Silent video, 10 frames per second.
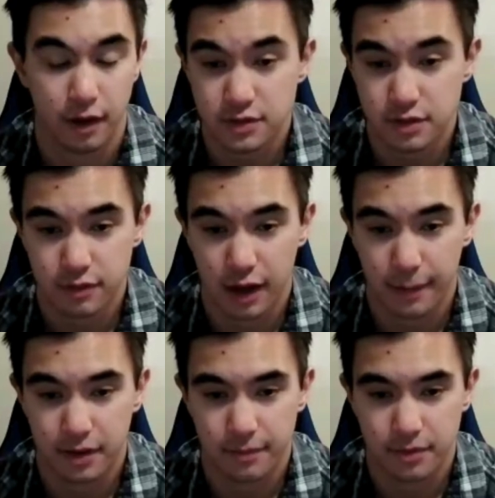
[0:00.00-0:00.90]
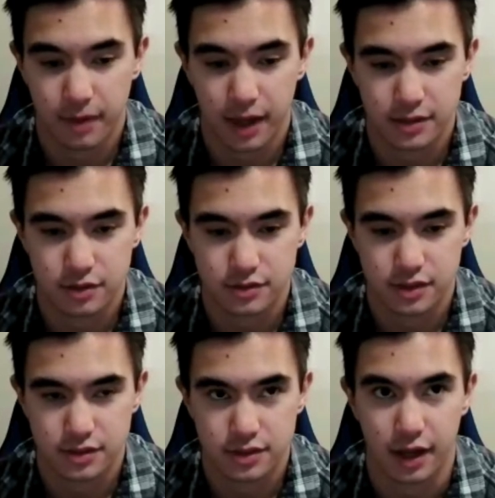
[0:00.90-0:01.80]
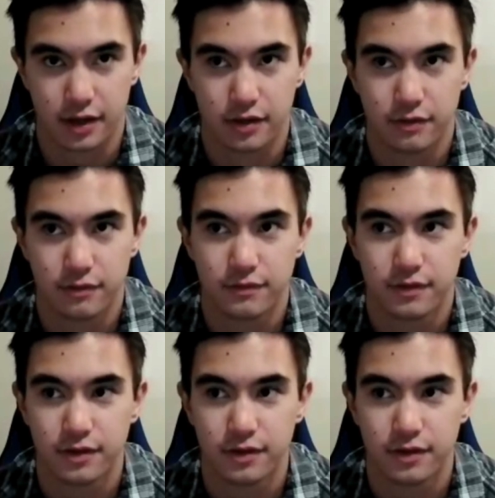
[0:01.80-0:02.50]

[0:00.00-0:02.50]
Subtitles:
obviously wrapping up the masters is kind of